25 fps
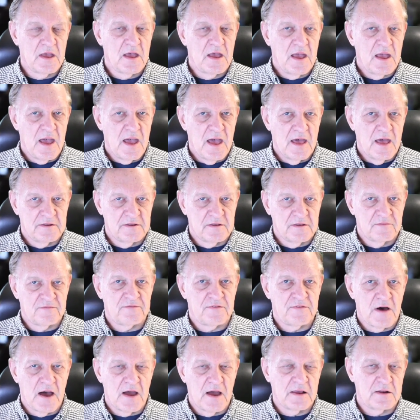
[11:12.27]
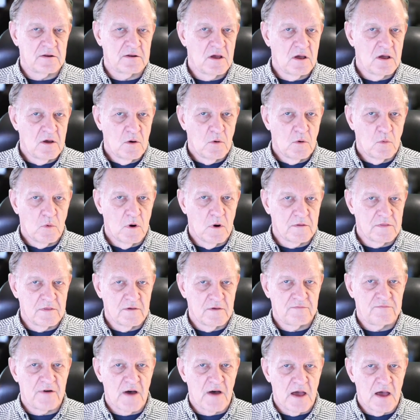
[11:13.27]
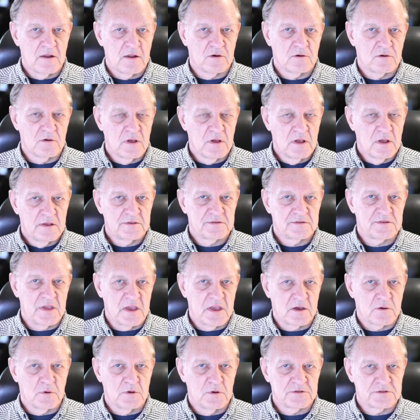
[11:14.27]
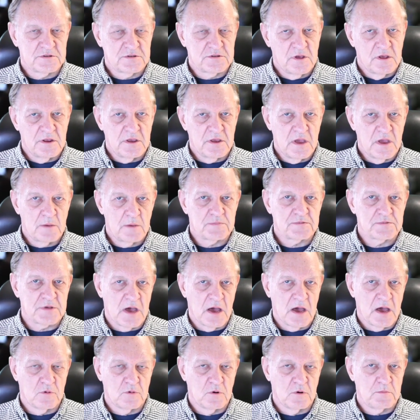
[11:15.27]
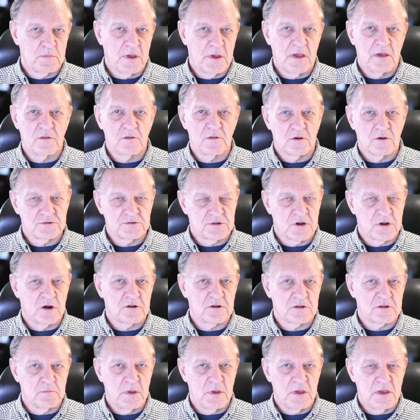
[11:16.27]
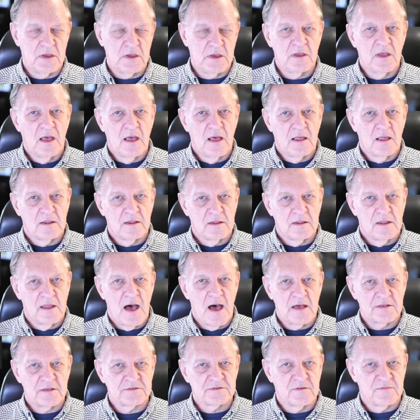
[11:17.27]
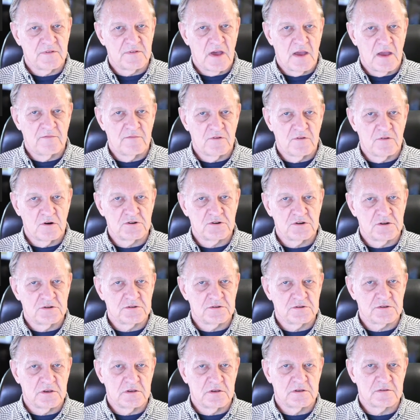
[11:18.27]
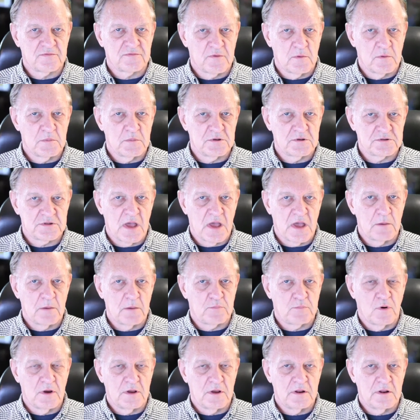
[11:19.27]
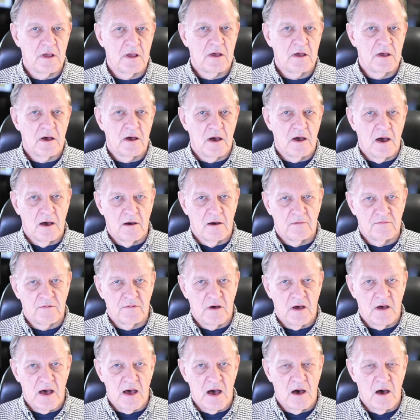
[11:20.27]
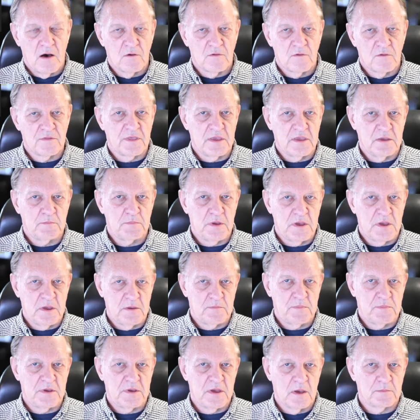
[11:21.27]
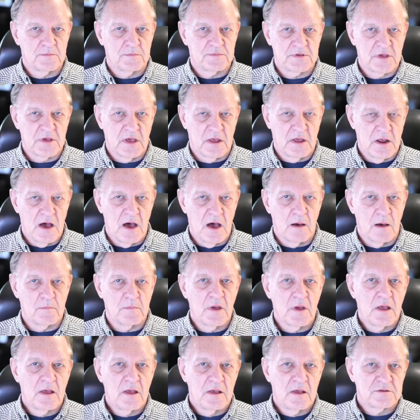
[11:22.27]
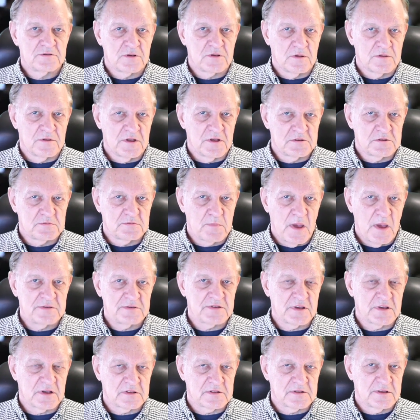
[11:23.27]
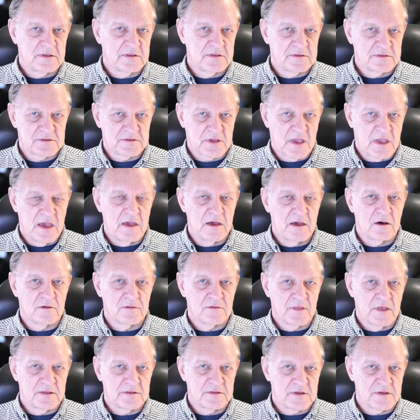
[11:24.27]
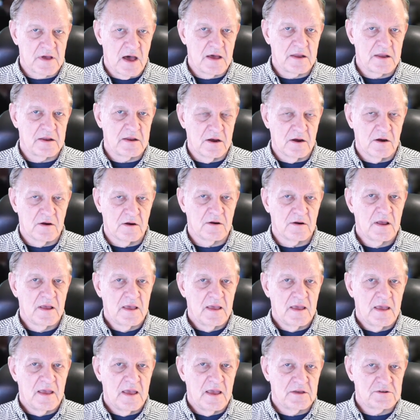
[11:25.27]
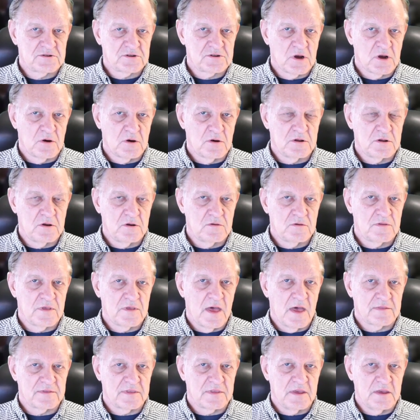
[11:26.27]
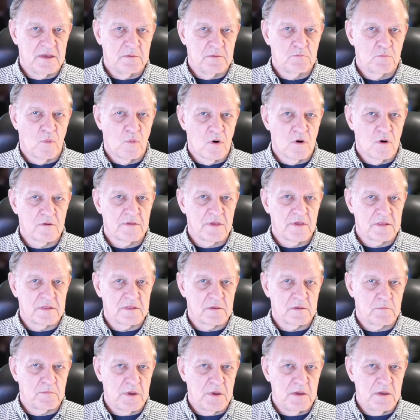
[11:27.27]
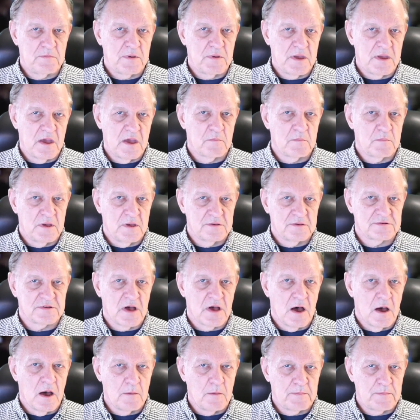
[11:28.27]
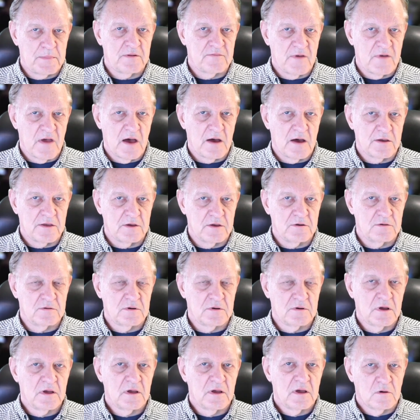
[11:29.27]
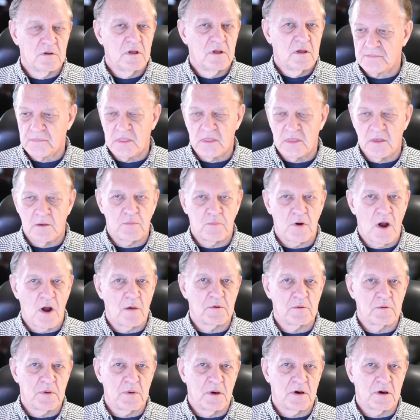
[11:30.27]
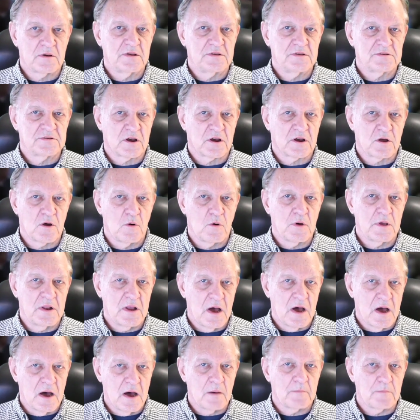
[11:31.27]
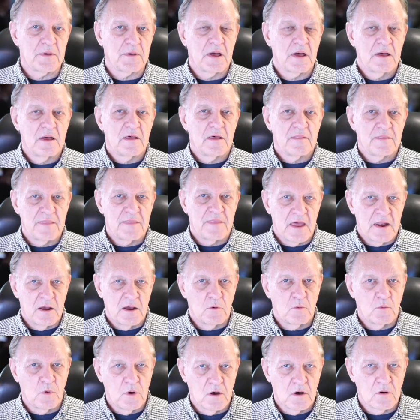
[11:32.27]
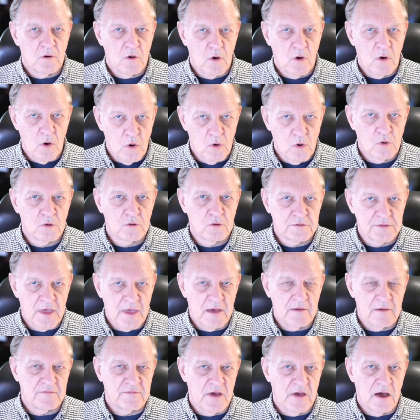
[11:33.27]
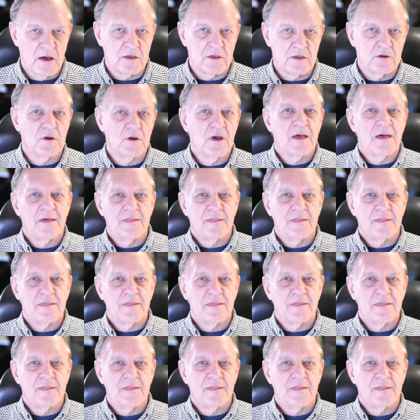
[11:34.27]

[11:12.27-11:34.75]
and define where the final sequence to the upside will be. And there'll start to be lots of divergences from the standpoint of how the PPM set up. So this basically scale that's on here is showing you that the more that the PPM is up in value, the probabilities are going up that it will hold that value.